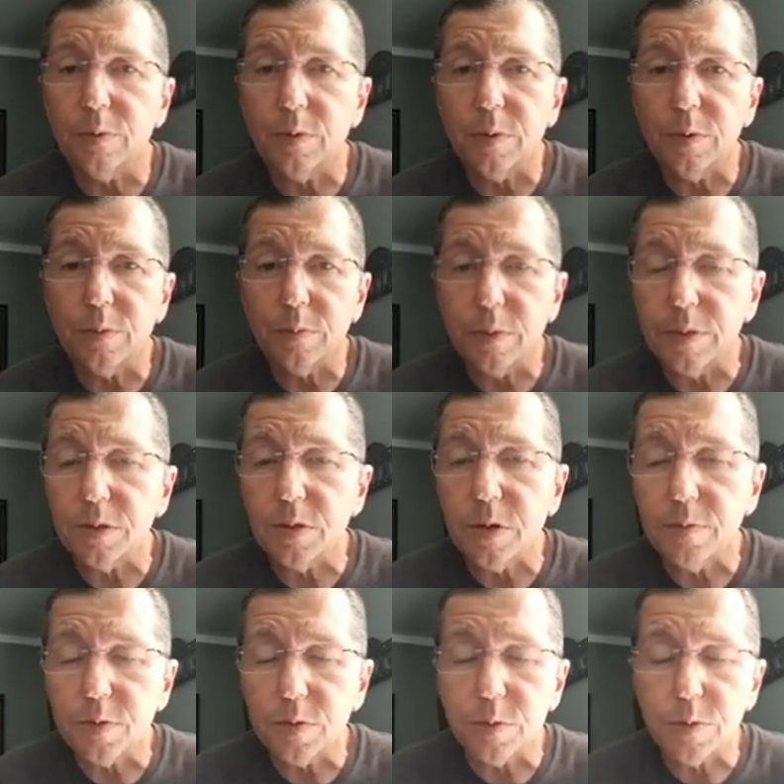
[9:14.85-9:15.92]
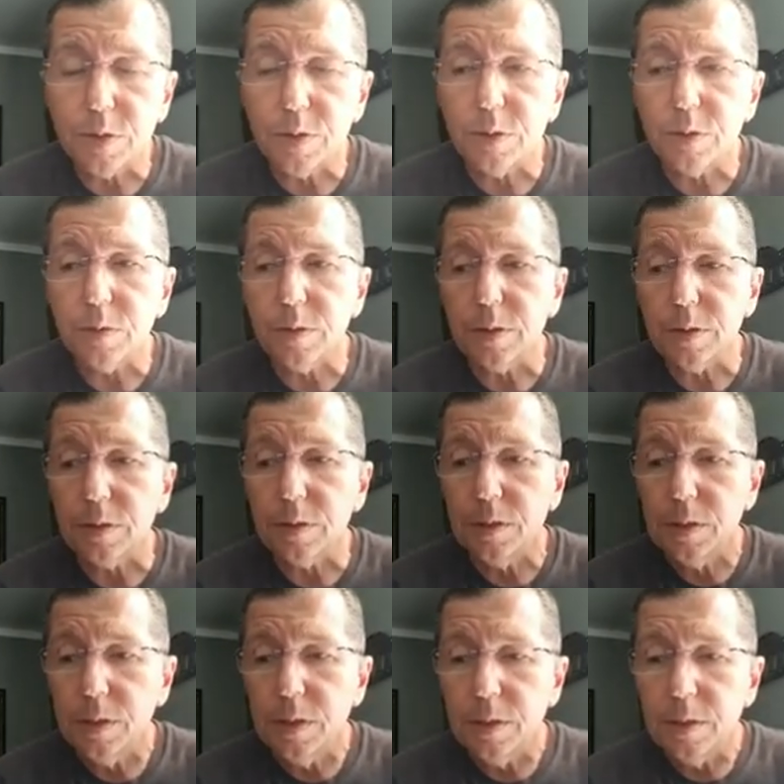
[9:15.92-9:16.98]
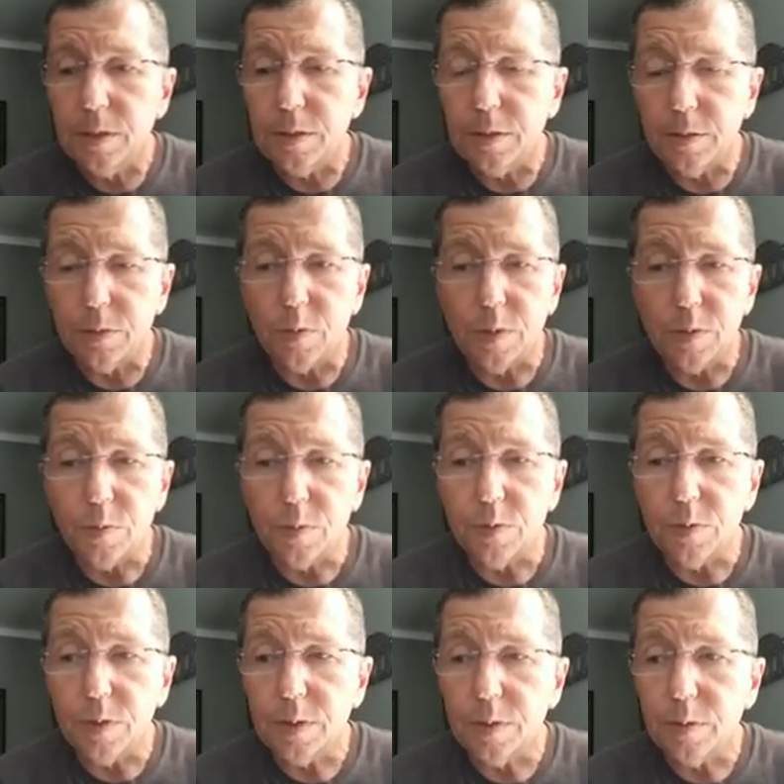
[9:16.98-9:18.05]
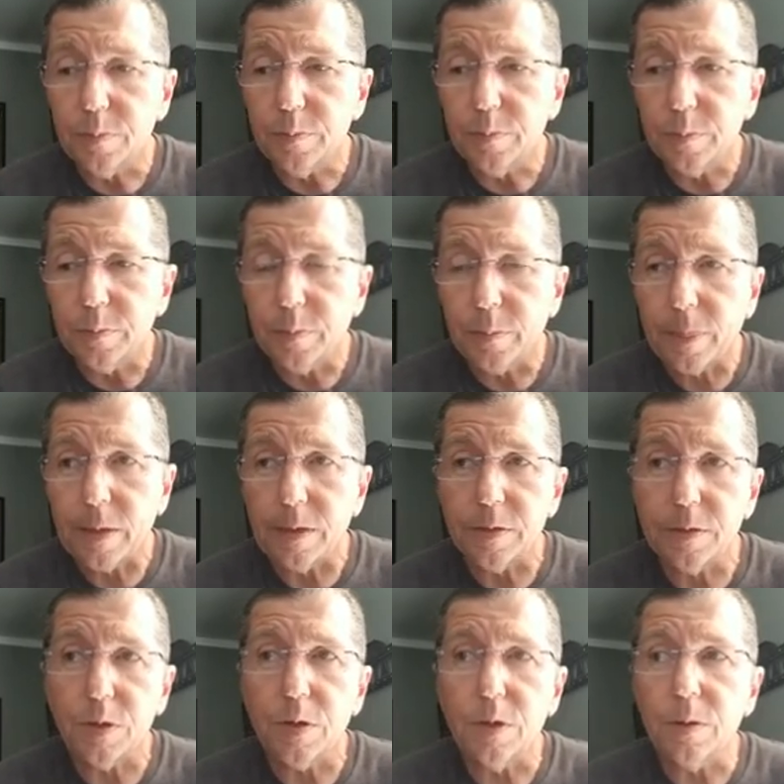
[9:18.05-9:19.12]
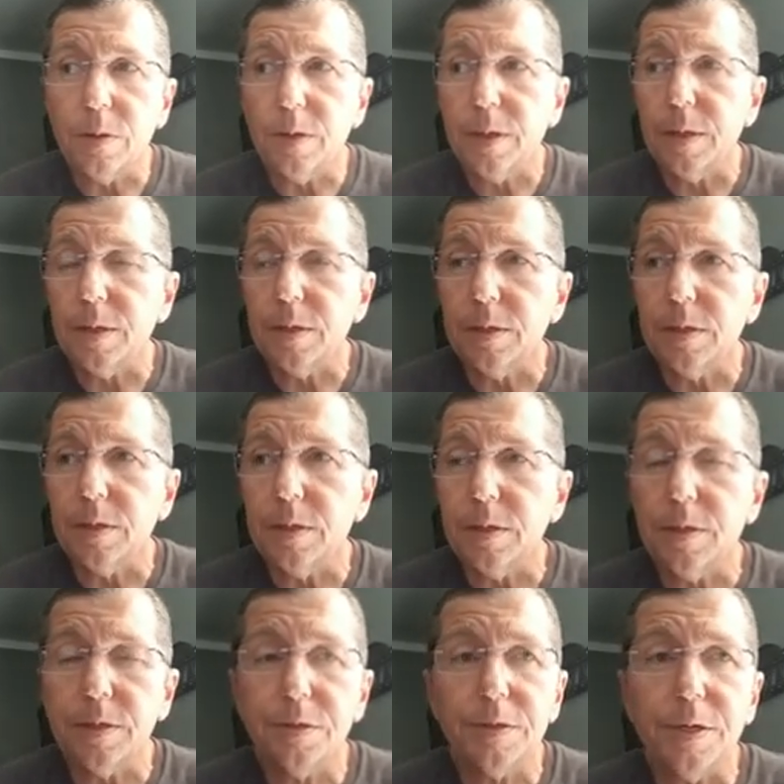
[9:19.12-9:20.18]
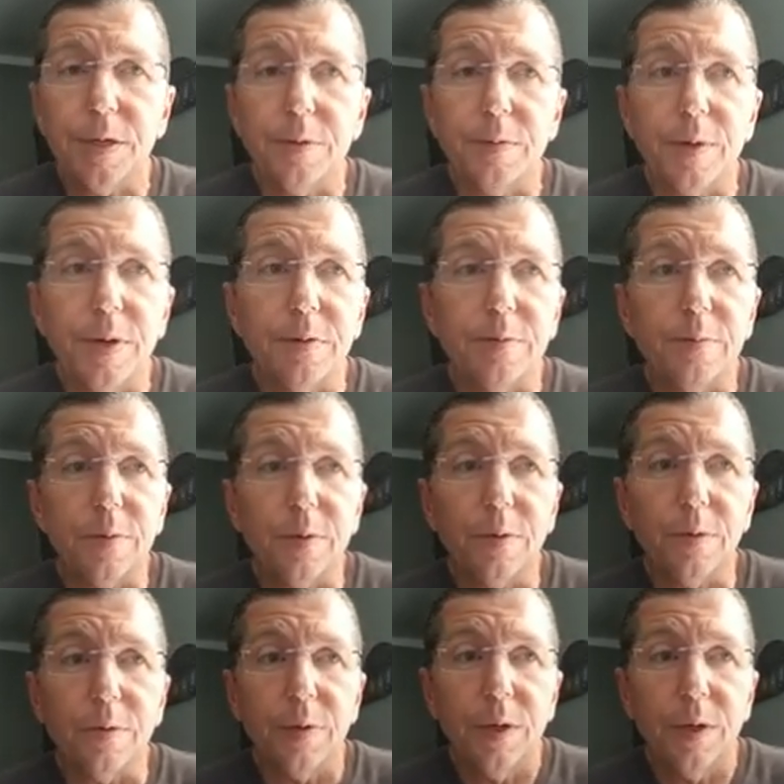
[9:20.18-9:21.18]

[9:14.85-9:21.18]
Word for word: One of the police officer was killed and another one wounded. And I saw that uh, in this state we had you know